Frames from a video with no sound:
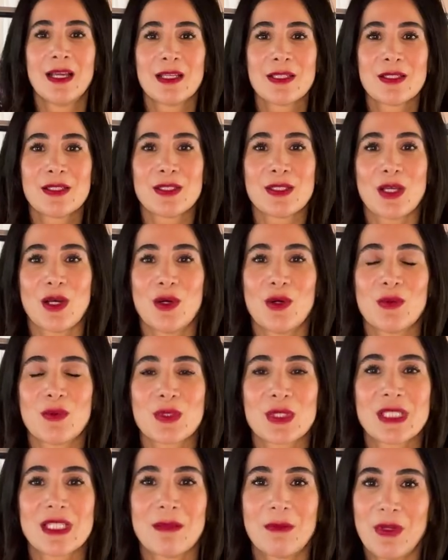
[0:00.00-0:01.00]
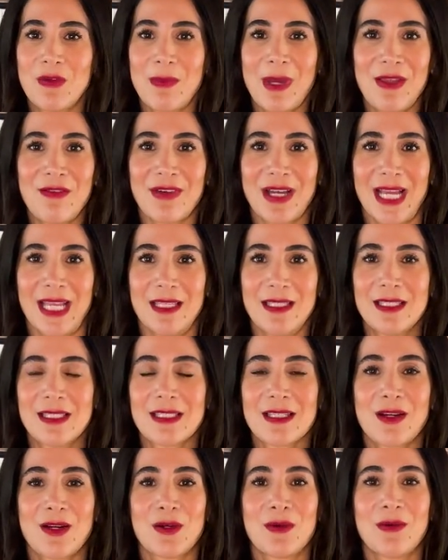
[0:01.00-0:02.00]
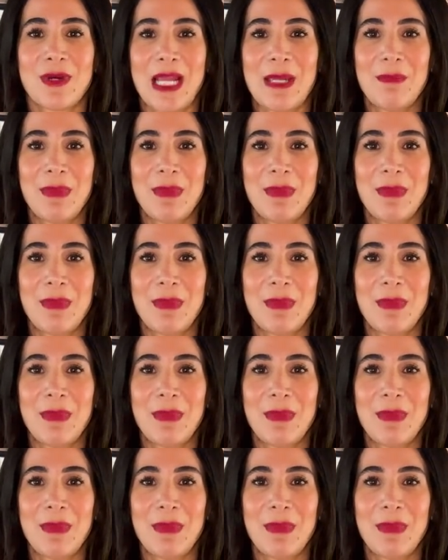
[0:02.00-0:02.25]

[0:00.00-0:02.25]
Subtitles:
So some of my finds are right